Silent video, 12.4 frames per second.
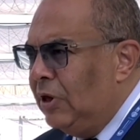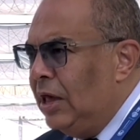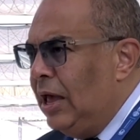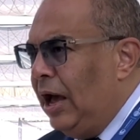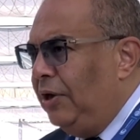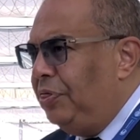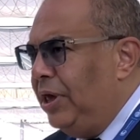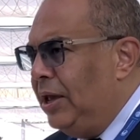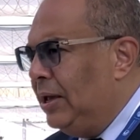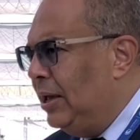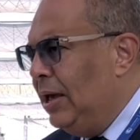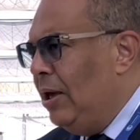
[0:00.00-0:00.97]
I think
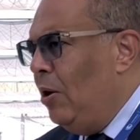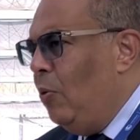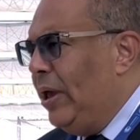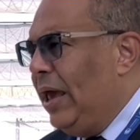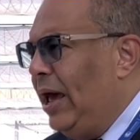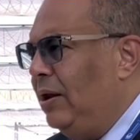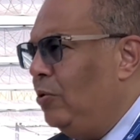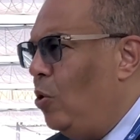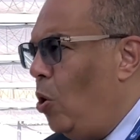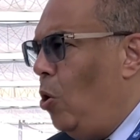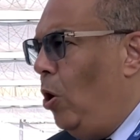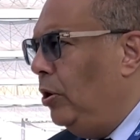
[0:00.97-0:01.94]
we can go
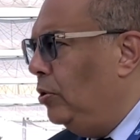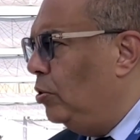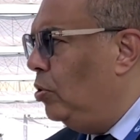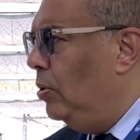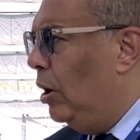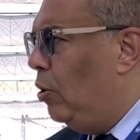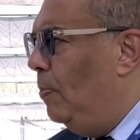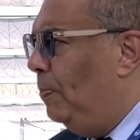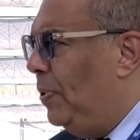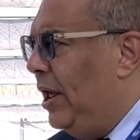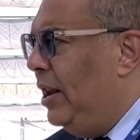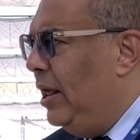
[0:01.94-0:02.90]
on
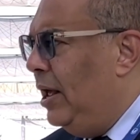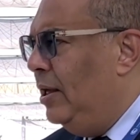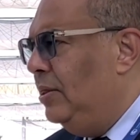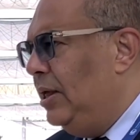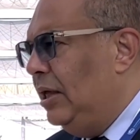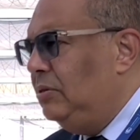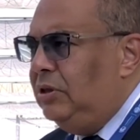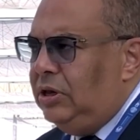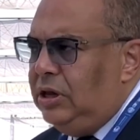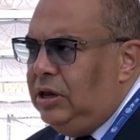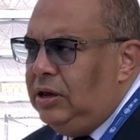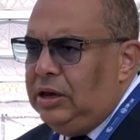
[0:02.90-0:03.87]
complaining that
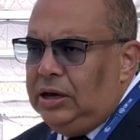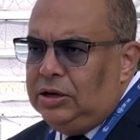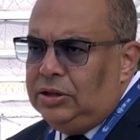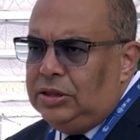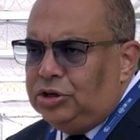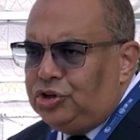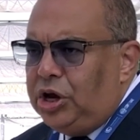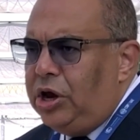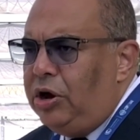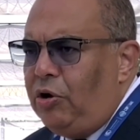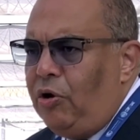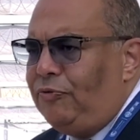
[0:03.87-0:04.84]
the share
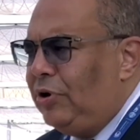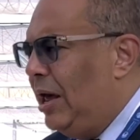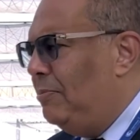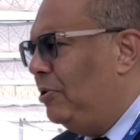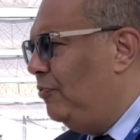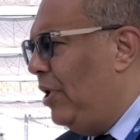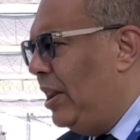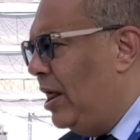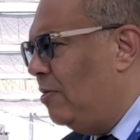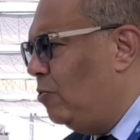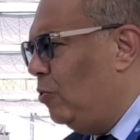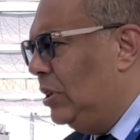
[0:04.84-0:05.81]
of climate finance
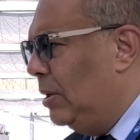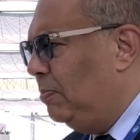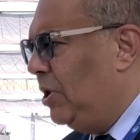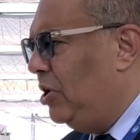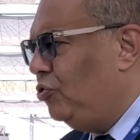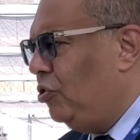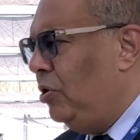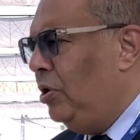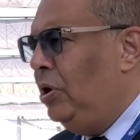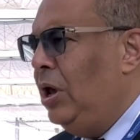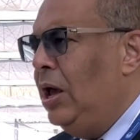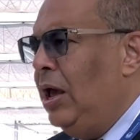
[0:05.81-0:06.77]
to adaptation
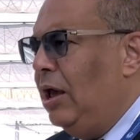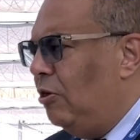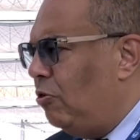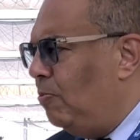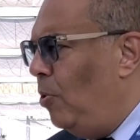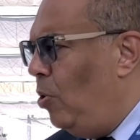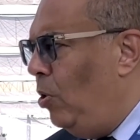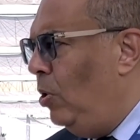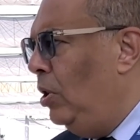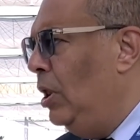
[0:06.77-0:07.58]
is small,